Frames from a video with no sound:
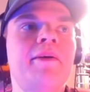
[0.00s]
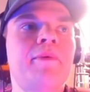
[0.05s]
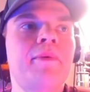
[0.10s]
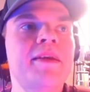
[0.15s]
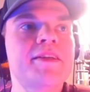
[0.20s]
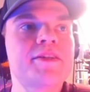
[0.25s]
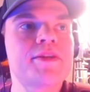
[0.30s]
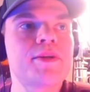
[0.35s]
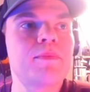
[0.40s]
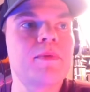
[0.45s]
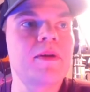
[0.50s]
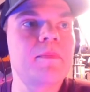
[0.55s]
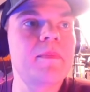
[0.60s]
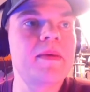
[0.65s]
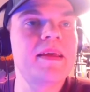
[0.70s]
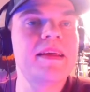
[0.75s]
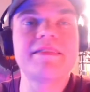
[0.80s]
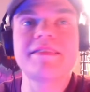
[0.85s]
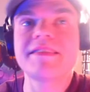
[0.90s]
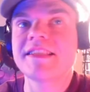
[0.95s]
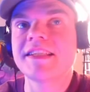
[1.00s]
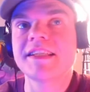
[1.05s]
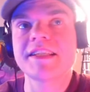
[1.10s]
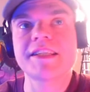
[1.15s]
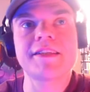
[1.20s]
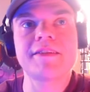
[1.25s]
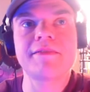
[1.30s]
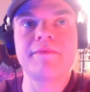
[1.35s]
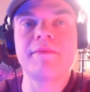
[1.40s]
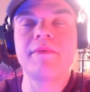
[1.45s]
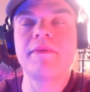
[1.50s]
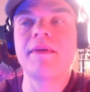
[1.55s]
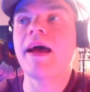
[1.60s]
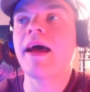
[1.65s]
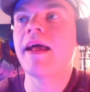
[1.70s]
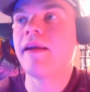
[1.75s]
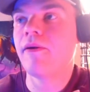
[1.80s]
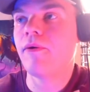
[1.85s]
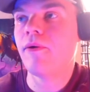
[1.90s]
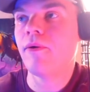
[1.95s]
reason will be just,
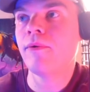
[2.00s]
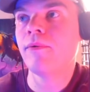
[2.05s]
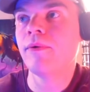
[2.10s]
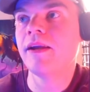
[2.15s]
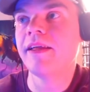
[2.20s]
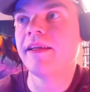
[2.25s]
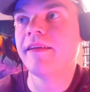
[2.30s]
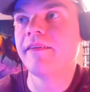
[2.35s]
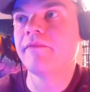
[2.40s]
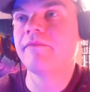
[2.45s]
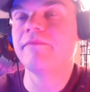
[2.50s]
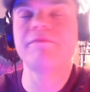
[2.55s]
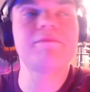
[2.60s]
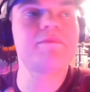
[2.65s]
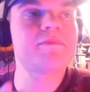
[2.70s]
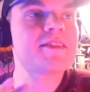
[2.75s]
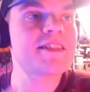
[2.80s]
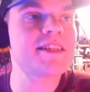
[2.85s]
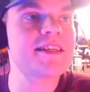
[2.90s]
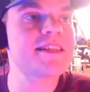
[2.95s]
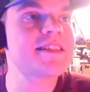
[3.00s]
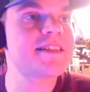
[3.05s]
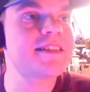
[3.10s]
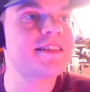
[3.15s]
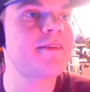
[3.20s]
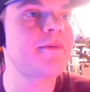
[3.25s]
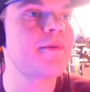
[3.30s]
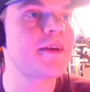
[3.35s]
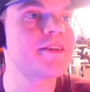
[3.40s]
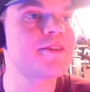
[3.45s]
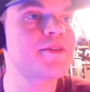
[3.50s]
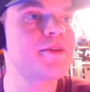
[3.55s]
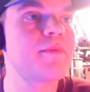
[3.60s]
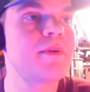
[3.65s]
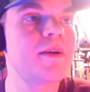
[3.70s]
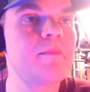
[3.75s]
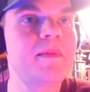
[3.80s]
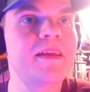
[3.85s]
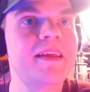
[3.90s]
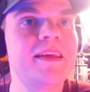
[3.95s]
and only just the reason will
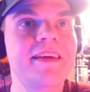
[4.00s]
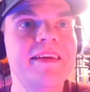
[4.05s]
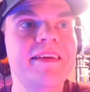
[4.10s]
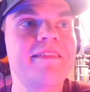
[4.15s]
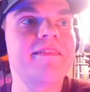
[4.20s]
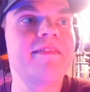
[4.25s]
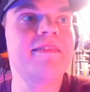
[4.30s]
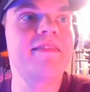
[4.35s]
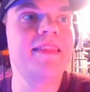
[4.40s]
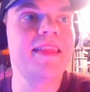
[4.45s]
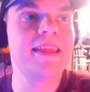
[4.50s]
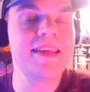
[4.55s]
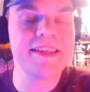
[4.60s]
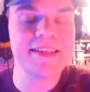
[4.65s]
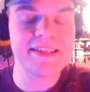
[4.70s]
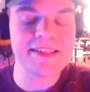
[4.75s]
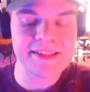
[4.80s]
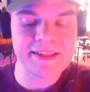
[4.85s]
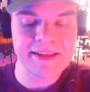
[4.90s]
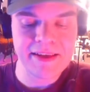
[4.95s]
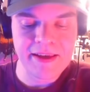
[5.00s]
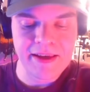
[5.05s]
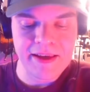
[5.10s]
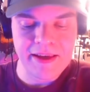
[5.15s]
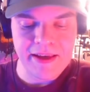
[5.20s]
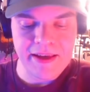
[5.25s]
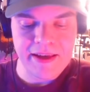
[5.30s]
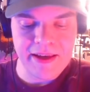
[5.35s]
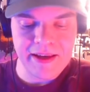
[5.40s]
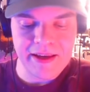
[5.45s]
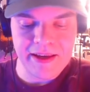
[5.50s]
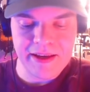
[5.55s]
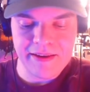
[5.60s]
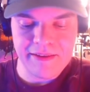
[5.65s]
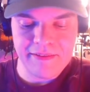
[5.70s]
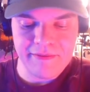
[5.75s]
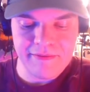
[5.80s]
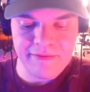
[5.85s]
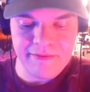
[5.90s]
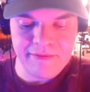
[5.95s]
be these
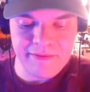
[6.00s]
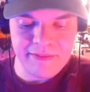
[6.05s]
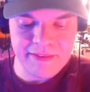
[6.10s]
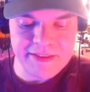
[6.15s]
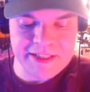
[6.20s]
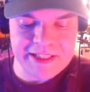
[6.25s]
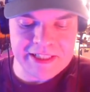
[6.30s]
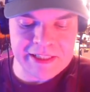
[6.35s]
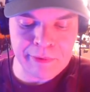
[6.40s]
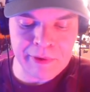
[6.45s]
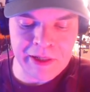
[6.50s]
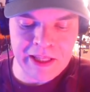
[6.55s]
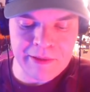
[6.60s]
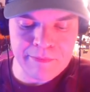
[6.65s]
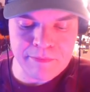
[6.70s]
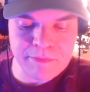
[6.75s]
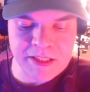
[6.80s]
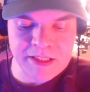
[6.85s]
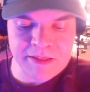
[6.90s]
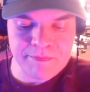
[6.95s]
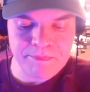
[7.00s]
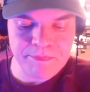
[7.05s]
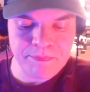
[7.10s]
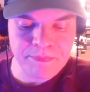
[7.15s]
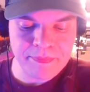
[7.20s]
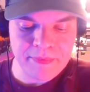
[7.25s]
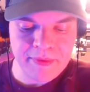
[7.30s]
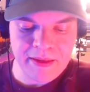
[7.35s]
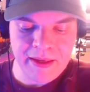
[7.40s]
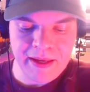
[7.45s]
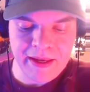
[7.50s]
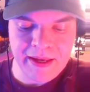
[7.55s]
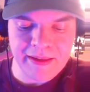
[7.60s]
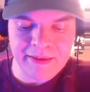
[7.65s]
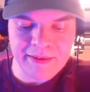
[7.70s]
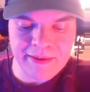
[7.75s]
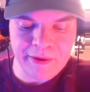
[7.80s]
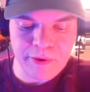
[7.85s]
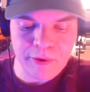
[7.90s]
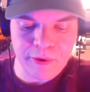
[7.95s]
streams
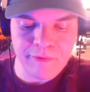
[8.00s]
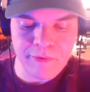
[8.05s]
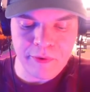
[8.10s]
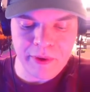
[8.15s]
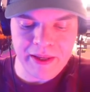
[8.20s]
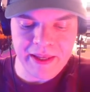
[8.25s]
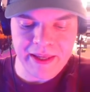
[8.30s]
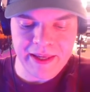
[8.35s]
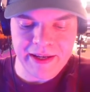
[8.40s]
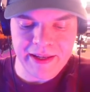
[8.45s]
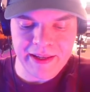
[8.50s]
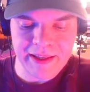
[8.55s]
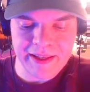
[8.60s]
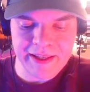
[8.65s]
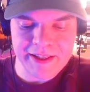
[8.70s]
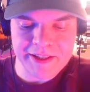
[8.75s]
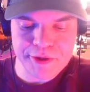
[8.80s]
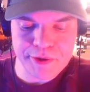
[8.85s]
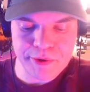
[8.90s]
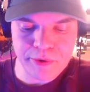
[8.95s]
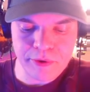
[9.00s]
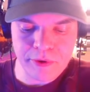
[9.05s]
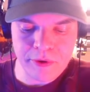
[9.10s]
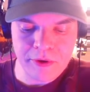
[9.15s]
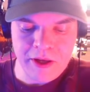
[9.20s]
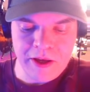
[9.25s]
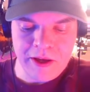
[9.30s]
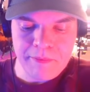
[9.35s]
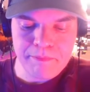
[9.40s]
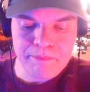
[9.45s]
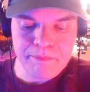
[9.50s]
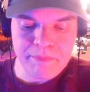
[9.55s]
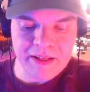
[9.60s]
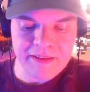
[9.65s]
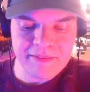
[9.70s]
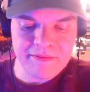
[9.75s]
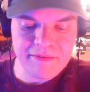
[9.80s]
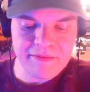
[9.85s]
and the overheating issue. But